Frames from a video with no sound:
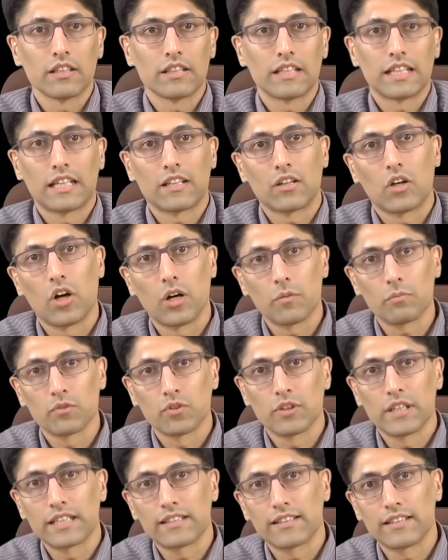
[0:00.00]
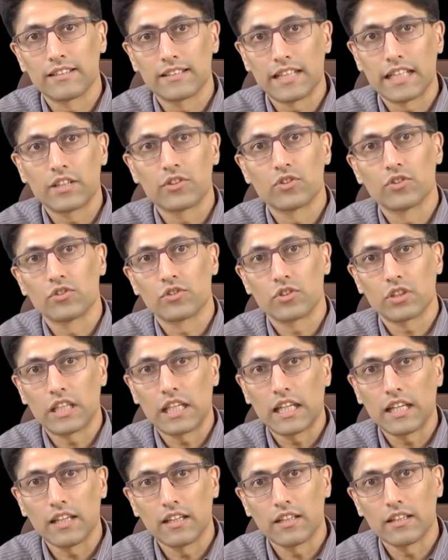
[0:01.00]
that operates his
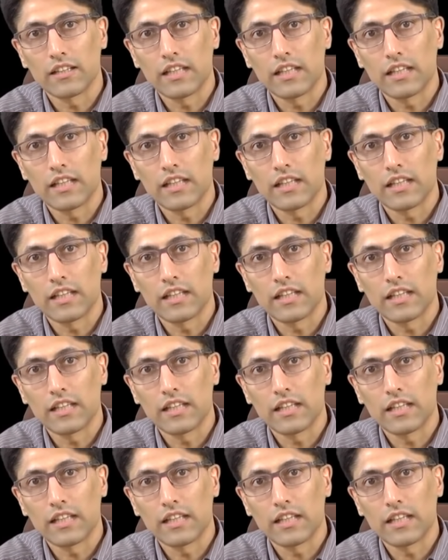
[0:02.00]
agency